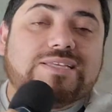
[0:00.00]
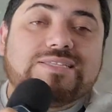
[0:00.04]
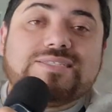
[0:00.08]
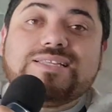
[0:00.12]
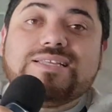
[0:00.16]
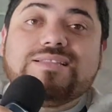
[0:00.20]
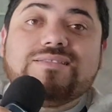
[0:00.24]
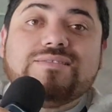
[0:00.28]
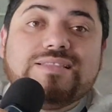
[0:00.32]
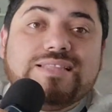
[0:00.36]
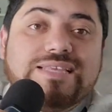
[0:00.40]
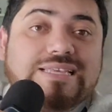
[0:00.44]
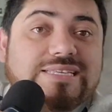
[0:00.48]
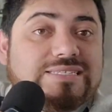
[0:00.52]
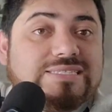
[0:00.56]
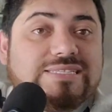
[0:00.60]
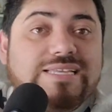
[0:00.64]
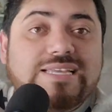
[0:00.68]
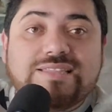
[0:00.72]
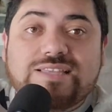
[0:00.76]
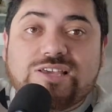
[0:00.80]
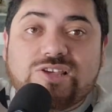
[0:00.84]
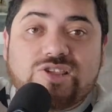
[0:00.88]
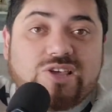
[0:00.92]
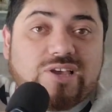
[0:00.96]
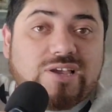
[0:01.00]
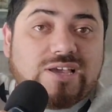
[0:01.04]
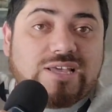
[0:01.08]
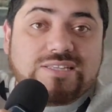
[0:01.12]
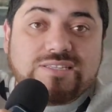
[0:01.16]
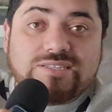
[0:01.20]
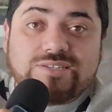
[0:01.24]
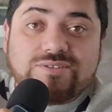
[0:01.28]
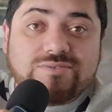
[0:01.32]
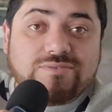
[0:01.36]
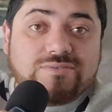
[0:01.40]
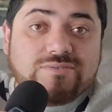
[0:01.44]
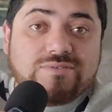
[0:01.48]
the least thing that she can
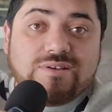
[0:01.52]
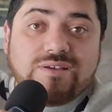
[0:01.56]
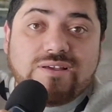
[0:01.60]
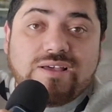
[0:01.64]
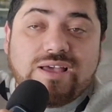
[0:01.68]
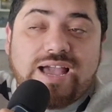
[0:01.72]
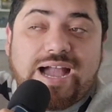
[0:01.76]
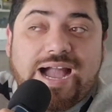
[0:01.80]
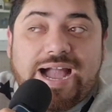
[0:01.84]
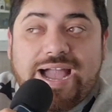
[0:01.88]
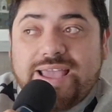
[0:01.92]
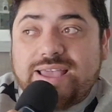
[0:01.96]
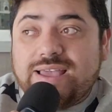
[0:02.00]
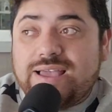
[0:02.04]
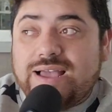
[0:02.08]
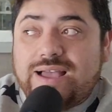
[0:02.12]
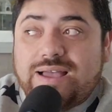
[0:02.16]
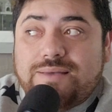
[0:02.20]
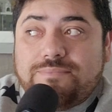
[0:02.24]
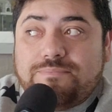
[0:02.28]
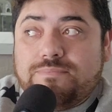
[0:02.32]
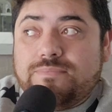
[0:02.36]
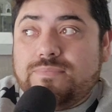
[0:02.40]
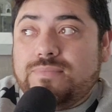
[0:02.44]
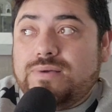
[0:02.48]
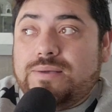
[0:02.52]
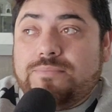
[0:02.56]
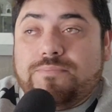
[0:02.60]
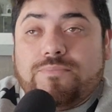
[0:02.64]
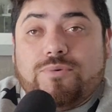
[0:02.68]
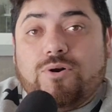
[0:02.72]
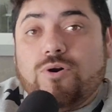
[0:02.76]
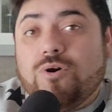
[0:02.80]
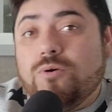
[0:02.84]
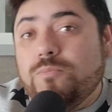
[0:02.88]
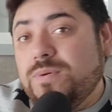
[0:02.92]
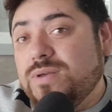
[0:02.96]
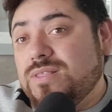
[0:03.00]
do. I'm
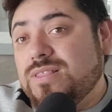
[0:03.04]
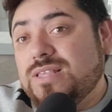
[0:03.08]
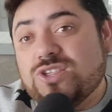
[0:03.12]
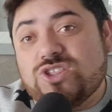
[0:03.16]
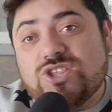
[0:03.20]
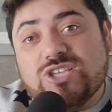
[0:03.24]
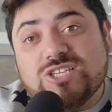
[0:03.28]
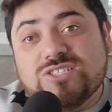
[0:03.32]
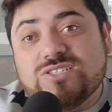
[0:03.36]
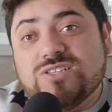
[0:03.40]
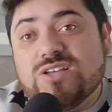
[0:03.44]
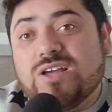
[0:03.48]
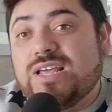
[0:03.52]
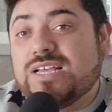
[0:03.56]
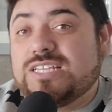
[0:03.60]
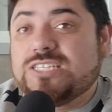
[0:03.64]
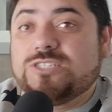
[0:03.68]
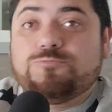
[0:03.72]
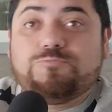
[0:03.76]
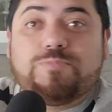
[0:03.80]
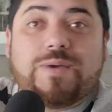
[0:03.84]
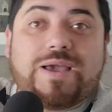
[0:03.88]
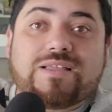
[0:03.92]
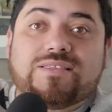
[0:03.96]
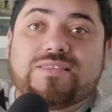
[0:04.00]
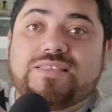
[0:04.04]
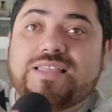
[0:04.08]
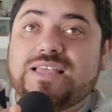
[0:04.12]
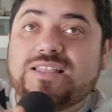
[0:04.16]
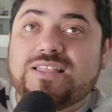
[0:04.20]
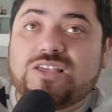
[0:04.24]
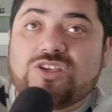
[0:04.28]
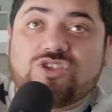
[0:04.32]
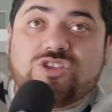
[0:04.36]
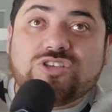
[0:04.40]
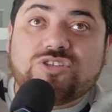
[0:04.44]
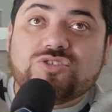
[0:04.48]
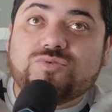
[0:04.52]
hoping that she's not expecting
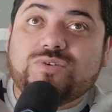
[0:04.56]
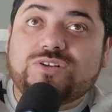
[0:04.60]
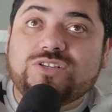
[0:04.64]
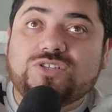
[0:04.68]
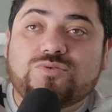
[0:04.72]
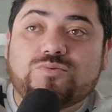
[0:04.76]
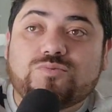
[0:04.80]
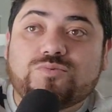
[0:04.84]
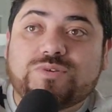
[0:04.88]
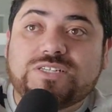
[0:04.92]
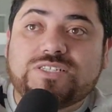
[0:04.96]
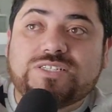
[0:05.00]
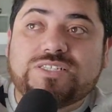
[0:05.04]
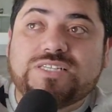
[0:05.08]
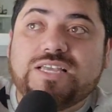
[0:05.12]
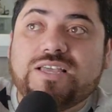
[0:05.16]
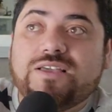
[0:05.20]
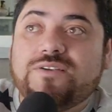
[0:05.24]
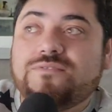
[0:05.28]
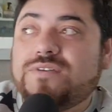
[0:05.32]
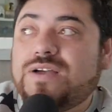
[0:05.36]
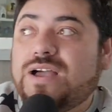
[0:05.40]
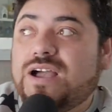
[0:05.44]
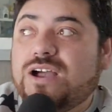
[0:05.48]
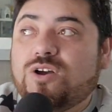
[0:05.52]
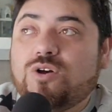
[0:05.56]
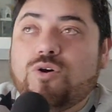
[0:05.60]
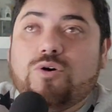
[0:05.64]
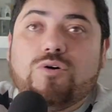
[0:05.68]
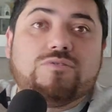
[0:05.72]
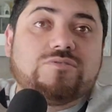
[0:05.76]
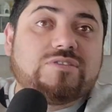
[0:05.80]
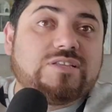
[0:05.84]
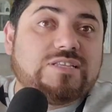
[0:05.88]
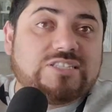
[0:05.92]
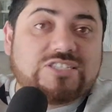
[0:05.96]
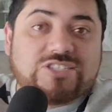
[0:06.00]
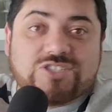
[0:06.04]
that she's going to receive a
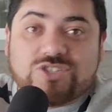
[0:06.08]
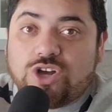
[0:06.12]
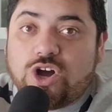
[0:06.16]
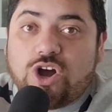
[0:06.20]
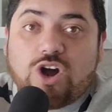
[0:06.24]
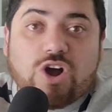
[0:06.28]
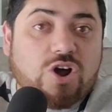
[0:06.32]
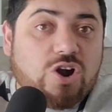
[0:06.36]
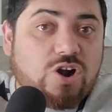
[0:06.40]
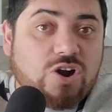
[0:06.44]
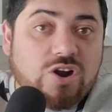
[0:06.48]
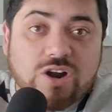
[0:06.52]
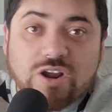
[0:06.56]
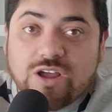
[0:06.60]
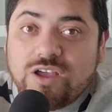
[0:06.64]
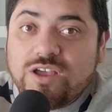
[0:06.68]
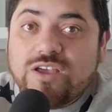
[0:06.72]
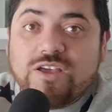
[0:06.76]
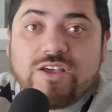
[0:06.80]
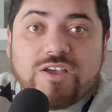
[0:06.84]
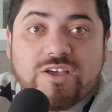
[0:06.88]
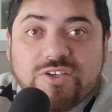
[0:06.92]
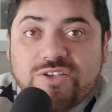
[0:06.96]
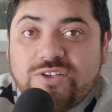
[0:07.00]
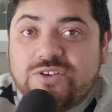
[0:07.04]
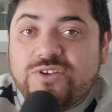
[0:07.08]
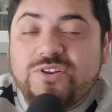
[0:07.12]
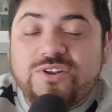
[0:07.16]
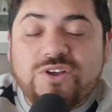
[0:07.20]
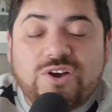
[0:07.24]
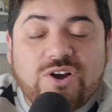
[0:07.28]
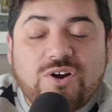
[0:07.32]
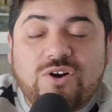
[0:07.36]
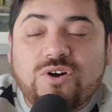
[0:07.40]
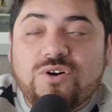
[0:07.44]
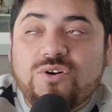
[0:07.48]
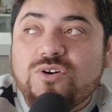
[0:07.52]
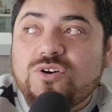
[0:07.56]
golden star, you
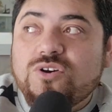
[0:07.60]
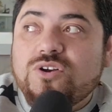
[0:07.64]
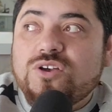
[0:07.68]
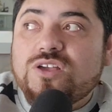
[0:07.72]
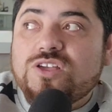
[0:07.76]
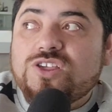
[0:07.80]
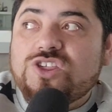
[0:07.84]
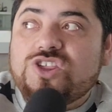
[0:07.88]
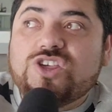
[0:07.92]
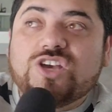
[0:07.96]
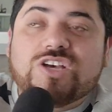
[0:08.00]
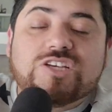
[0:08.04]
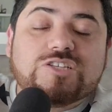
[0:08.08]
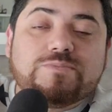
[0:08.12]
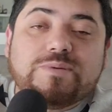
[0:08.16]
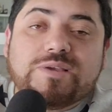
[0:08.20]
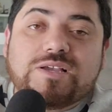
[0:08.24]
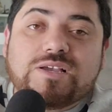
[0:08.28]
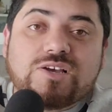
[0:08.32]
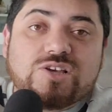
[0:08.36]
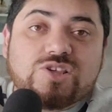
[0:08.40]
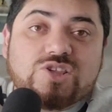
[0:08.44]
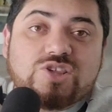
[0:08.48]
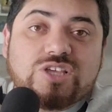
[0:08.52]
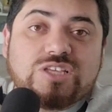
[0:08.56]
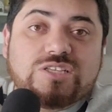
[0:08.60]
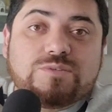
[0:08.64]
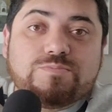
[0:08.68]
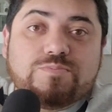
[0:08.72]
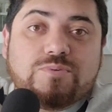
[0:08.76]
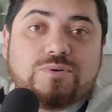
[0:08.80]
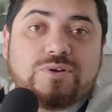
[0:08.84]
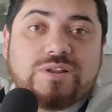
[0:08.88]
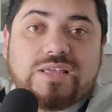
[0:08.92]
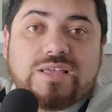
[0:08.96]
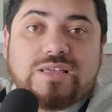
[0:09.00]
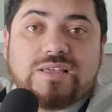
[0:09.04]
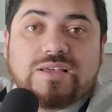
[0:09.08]
know, just because she's
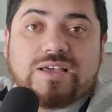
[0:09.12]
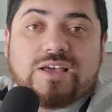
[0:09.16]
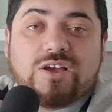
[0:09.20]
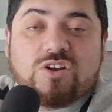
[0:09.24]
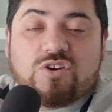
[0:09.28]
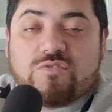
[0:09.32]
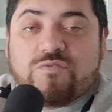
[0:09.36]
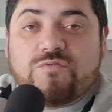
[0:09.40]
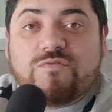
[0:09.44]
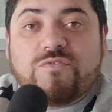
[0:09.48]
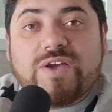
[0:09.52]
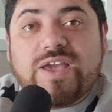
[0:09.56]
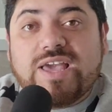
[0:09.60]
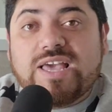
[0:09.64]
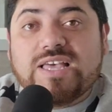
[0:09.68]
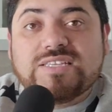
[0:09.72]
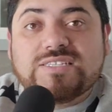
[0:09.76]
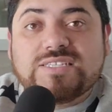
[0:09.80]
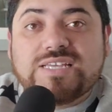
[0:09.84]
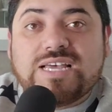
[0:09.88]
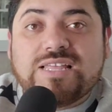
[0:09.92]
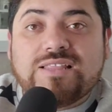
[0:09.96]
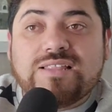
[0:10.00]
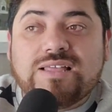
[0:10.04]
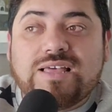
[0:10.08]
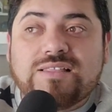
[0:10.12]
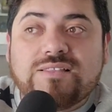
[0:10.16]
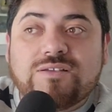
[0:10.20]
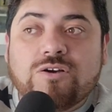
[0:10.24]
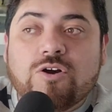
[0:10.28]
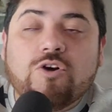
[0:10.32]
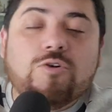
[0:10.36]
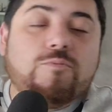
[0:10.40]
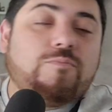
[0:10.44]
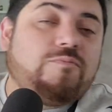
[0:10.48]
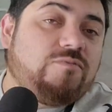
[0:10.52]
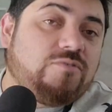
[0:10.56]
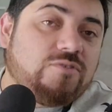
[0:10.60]
putting her face and
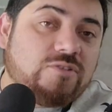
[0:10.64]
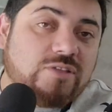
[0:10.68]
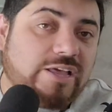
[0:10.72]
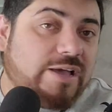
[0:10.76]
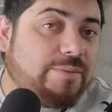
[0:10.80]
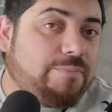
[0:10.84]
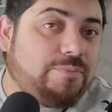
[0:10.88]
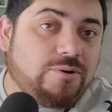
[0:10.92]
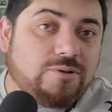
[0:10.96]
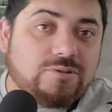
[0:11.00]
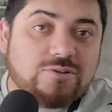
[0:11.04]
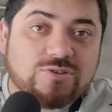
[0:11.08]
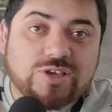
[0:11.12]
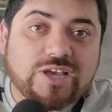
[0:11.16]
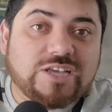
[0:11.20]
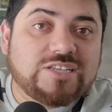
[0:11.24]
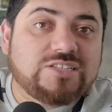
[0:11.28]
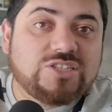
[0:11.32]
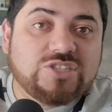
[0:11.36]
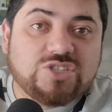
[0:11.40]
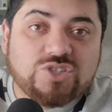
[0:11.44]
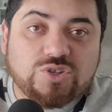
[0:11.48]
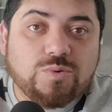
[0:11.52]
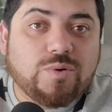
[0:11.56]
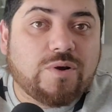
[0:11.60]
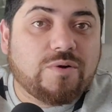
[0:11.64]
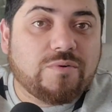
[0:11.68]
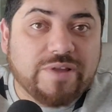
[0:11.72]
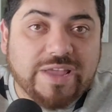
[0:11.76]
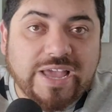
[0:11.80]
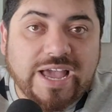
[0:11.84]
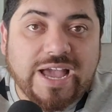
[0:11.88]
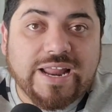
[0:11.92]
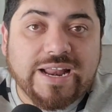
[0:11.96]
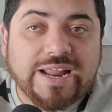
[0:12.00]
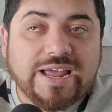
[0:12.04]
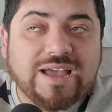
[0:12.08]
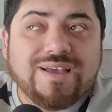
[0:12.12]
hopefully apologizing to
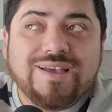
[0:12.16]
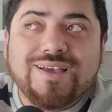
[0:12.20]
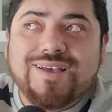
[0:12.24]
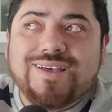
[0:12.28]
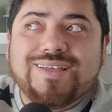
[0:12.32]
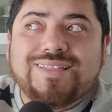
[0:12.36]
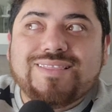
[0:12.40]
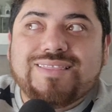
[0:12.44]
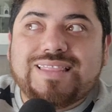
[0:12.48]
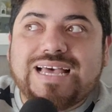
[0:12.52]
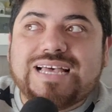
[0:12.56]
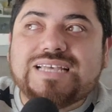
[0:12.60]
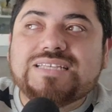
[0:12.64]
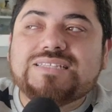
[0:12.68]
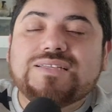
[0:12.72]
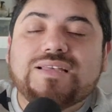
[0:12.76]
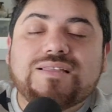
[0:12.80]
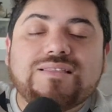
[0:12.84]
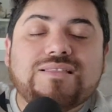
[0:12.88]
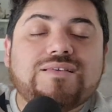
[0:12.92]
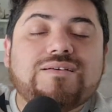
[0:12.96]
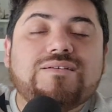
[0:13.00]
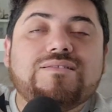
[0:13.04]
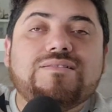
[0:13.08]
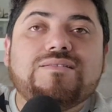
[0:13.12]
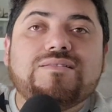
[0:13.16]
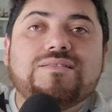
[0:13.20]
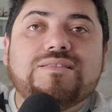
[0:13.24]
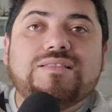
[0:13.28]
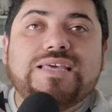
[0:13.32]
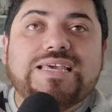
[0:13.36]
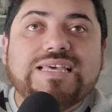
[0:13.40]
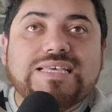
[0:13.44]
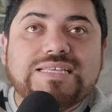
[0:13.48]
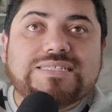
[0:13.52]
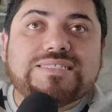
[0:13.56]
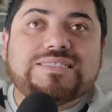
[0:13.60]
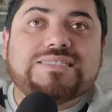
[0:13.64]
Ariana. That's the
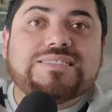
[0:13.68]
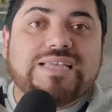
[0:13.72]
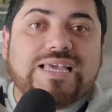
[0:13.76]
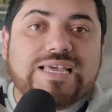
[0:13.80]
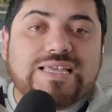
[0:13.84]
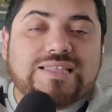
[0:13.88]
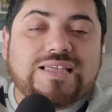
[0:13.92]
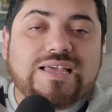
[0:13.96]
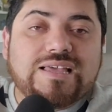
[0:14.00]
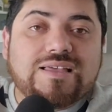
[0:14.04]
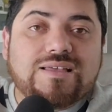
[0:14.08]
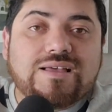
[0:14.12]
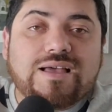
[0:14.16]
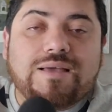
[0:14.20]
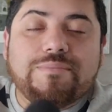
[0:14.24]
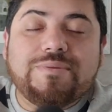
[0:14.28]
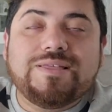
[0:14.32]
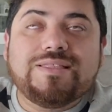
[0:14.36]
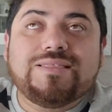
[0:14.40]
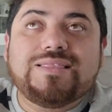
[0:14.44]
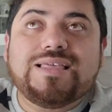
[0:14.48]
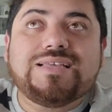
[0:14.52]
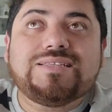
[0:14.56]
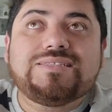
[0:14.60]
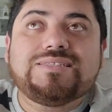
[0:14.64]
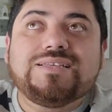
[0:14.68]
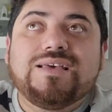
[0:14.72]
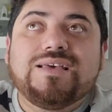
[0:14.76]
least thing that, I mean, that's